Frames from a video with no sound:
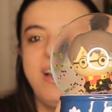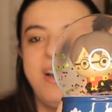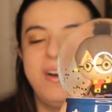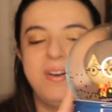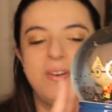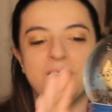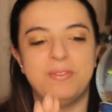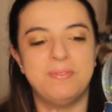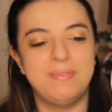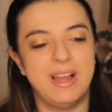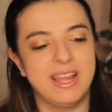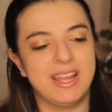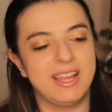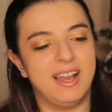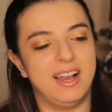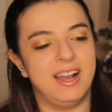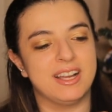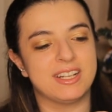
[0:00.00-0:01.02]
Oh my
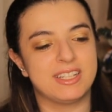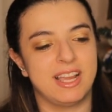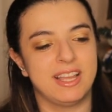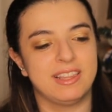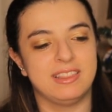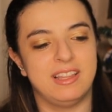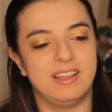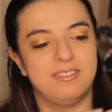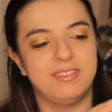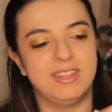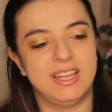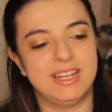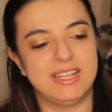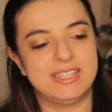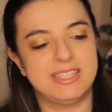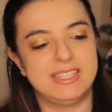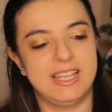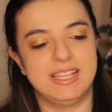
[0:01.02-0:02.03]
gosh, I love that
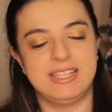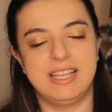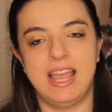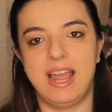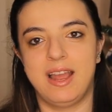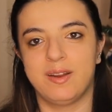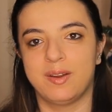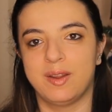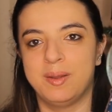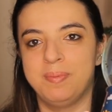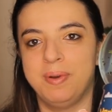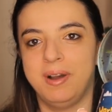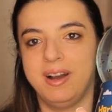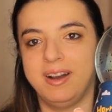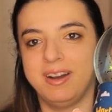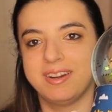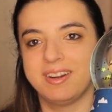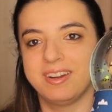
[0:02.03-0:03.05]
it says Harry
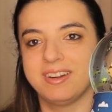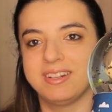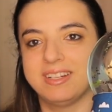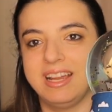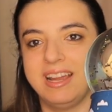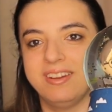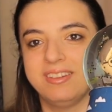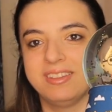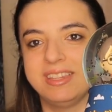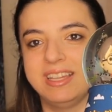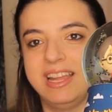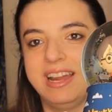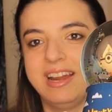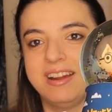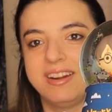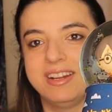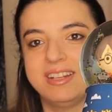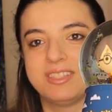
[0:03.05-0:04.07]
Potter down
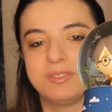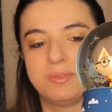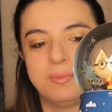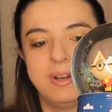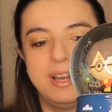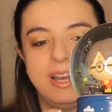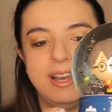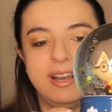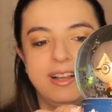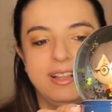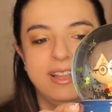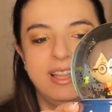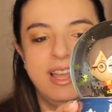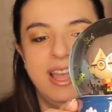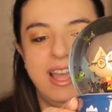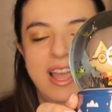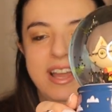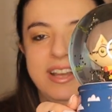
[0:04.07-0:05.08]
there as well,
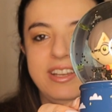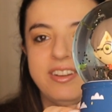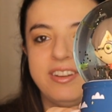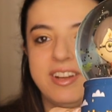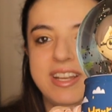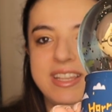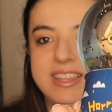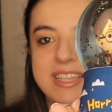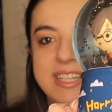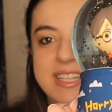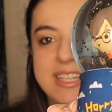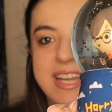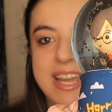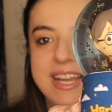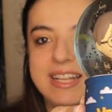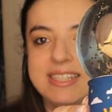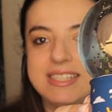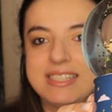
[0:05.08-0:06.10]
and you're in the
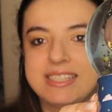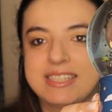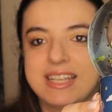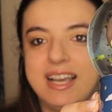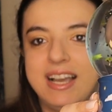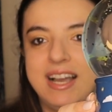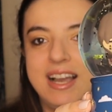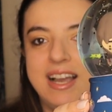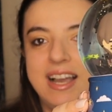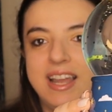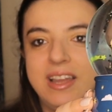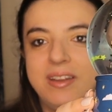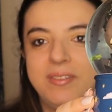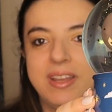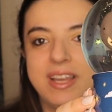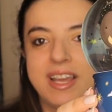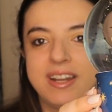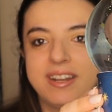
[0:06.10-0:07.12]
night sky.
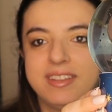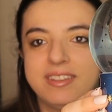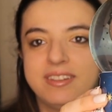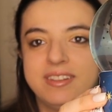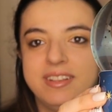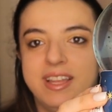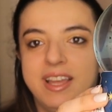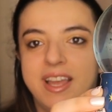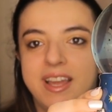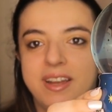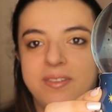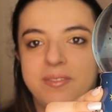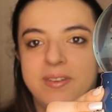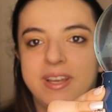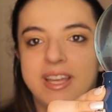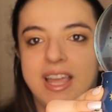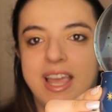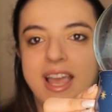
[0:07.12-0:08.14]
We get a little
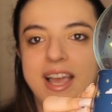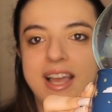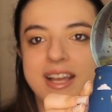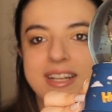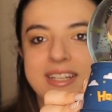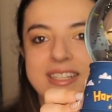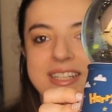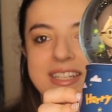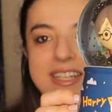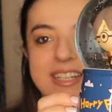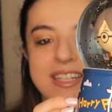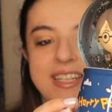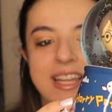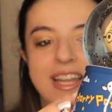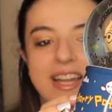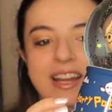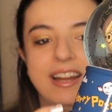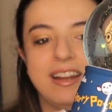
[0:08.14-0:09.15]
Hedwig action
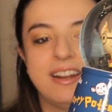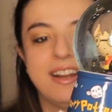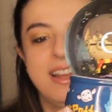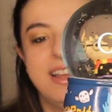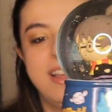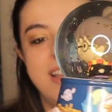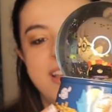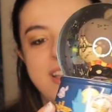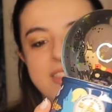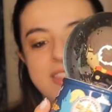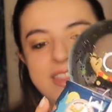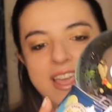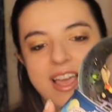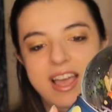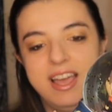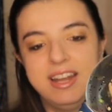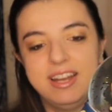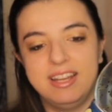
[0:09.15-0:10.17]
there.
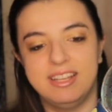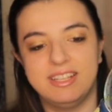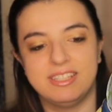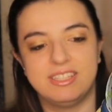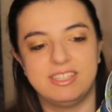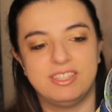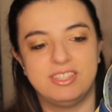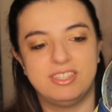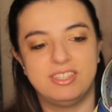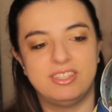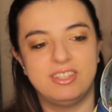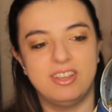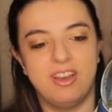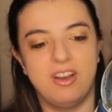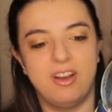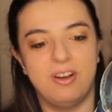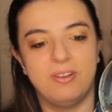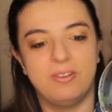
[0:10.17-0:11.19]
That is
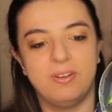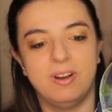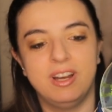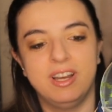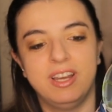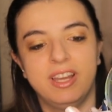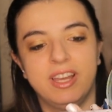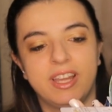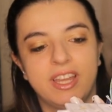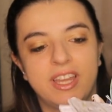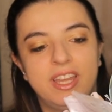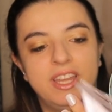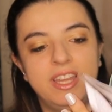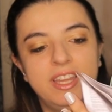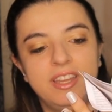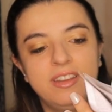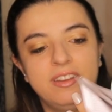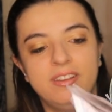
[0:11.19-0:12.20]
so
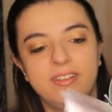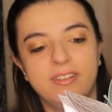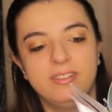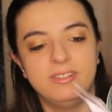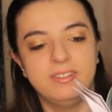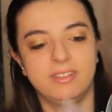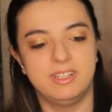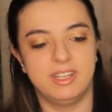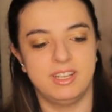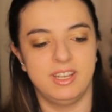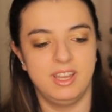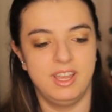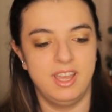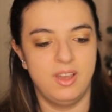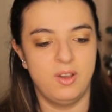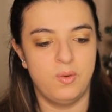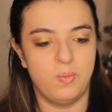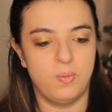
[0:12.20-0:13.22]
cute.
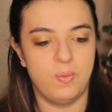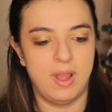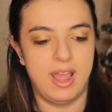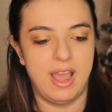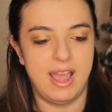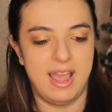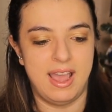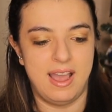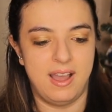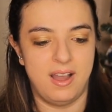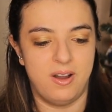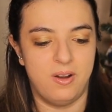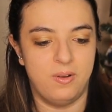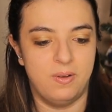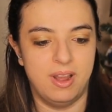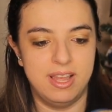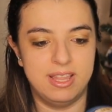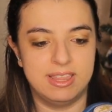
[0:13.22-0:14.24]

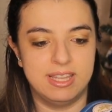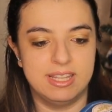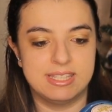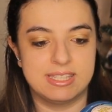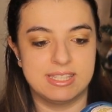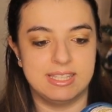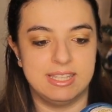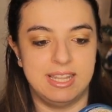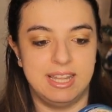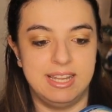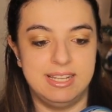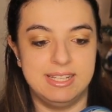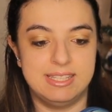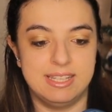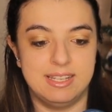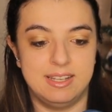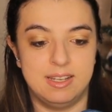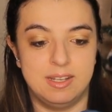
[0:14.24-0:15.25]
Wow, and this
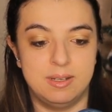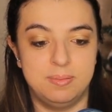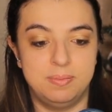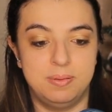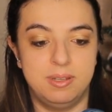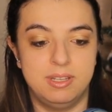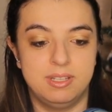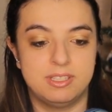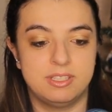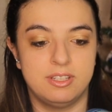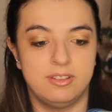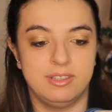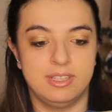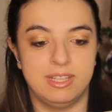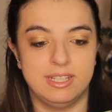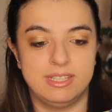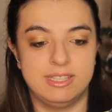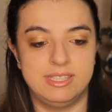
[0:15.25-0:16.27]
lights up, so
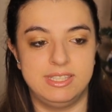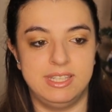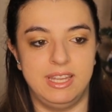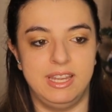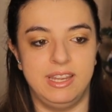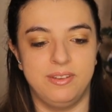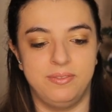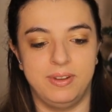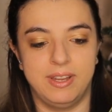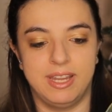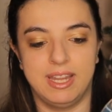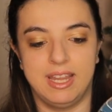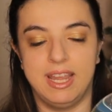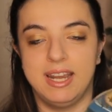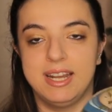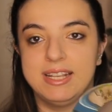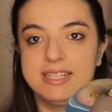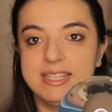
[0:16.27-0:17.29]
let's see if we can
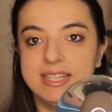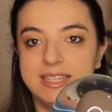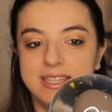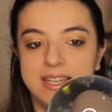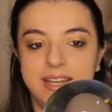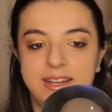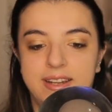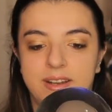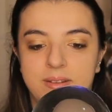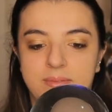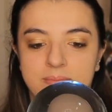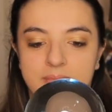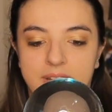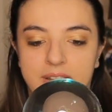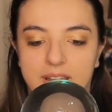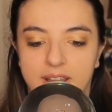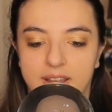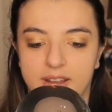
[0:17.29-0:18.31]
get it to light up
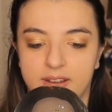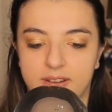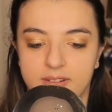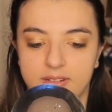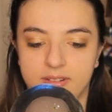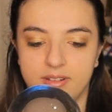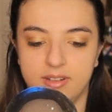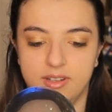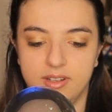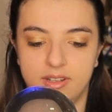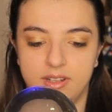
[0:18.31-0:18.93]
now.